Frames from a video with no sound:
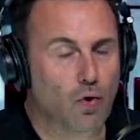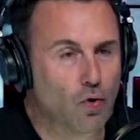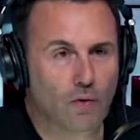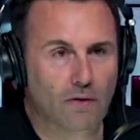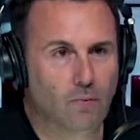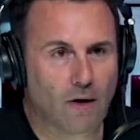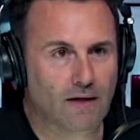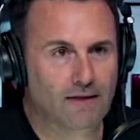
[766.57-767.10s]
Who
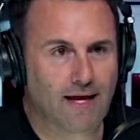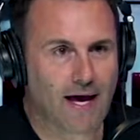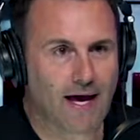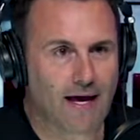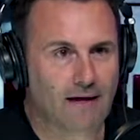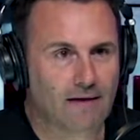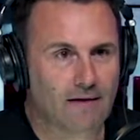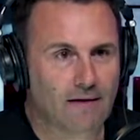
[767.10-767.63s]
would want
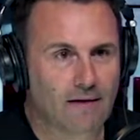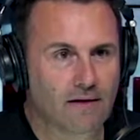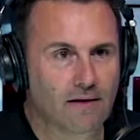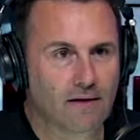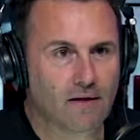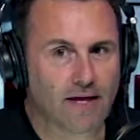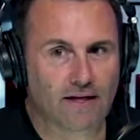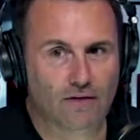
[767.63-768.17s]
that?
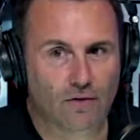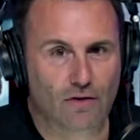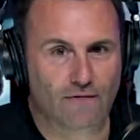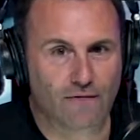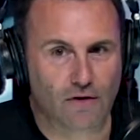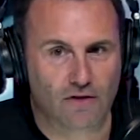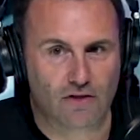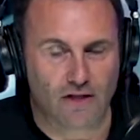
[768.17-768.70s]
Like, dude,
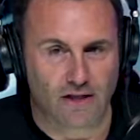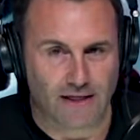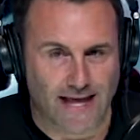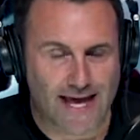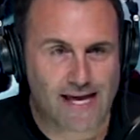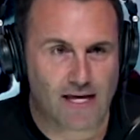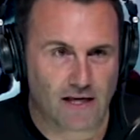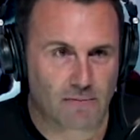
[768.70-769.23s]
if you're
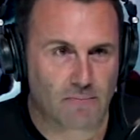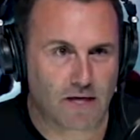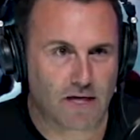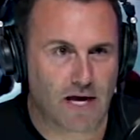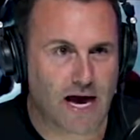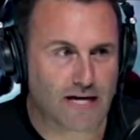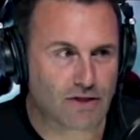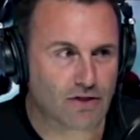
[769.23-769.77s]
delaying
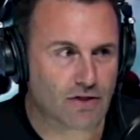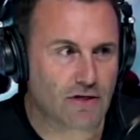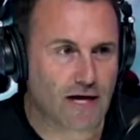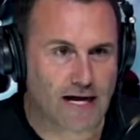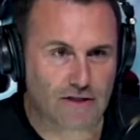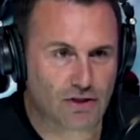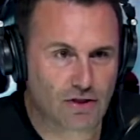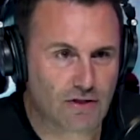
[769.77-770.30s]
me, I should
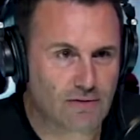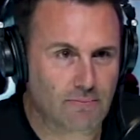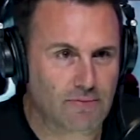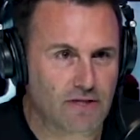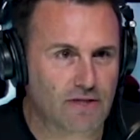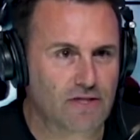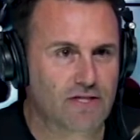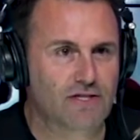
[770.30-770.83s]
I shouldn't
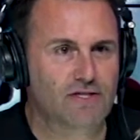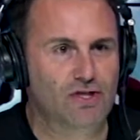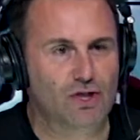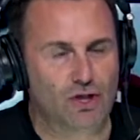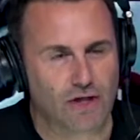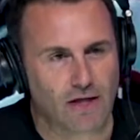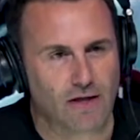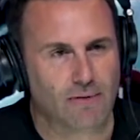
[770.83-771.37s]
be just
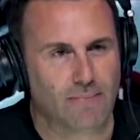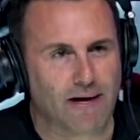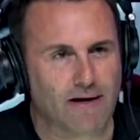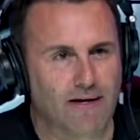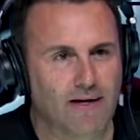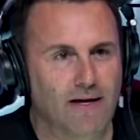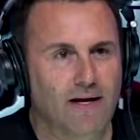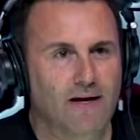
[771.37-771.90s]
chill
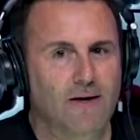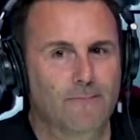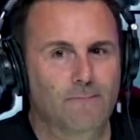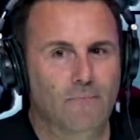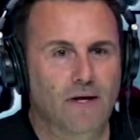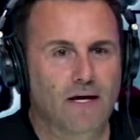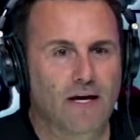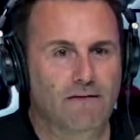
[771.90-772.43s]
about it.
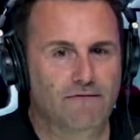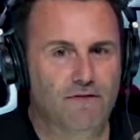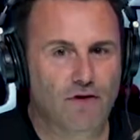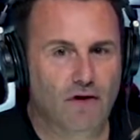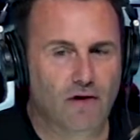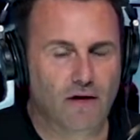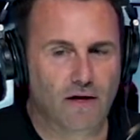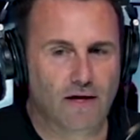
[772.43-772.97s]
If
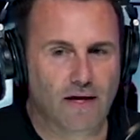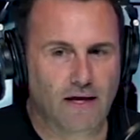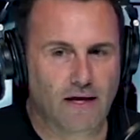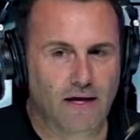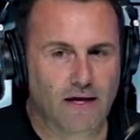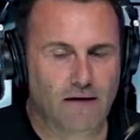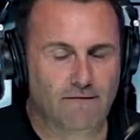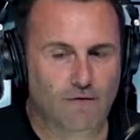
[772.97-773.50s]
you're
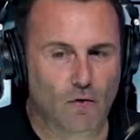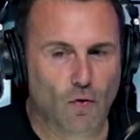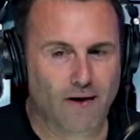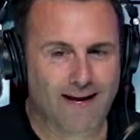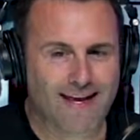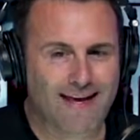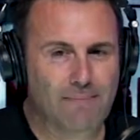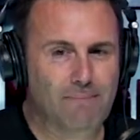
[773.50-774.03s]
if
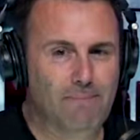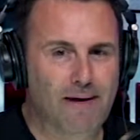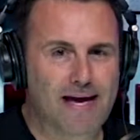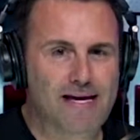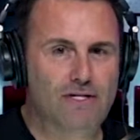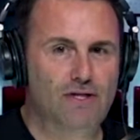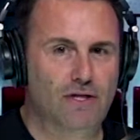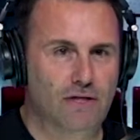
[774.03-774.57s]
you're
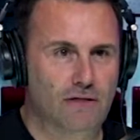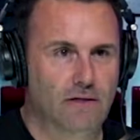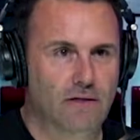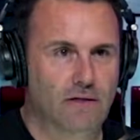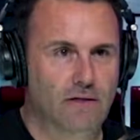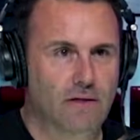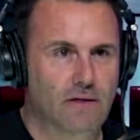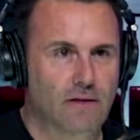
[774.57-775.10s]
impatient,
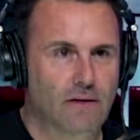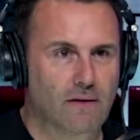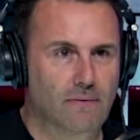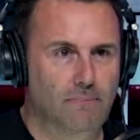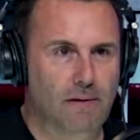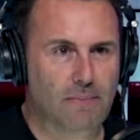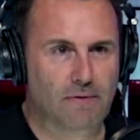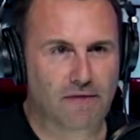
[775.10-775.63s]

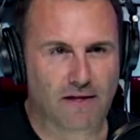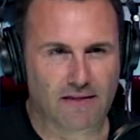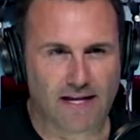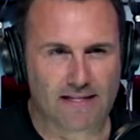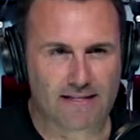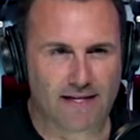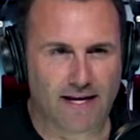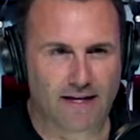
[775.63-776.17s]
people think
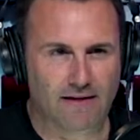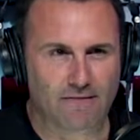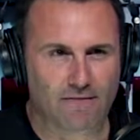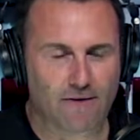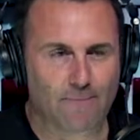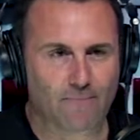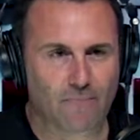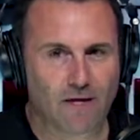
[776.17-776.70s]
that's
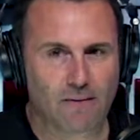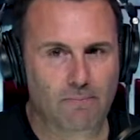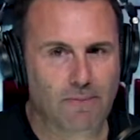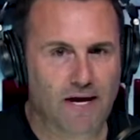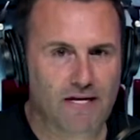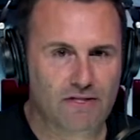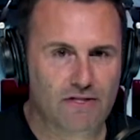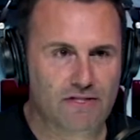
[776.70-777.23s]
negative.
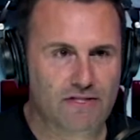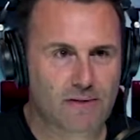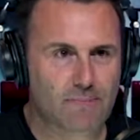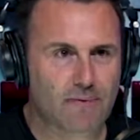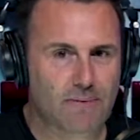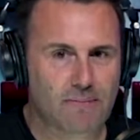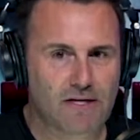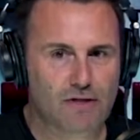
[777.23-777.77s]
Impatient
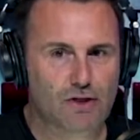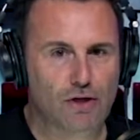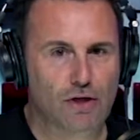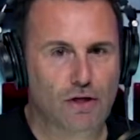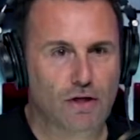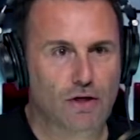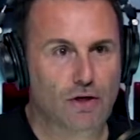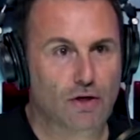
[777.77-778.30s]
simply means
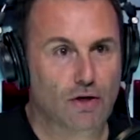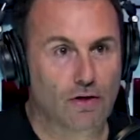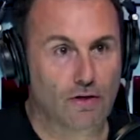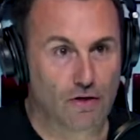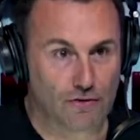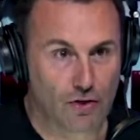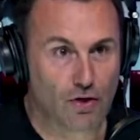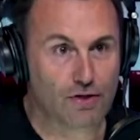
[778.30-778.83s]

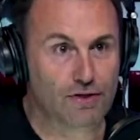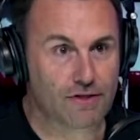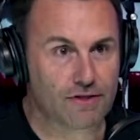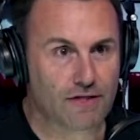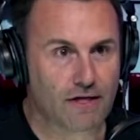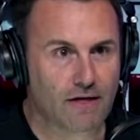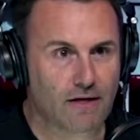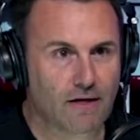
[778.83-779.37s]
there's
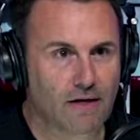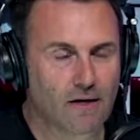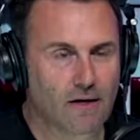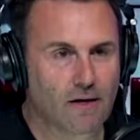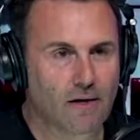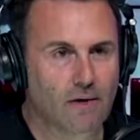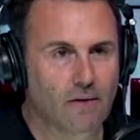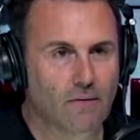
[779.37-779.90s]
urgency.
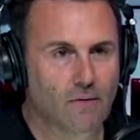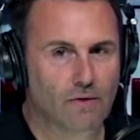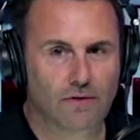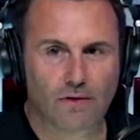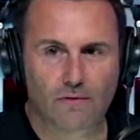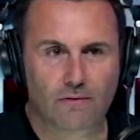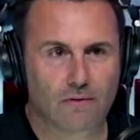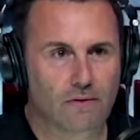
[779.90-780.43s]
Right. Well,
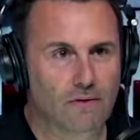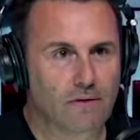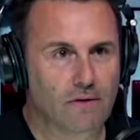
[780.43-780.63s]
dude,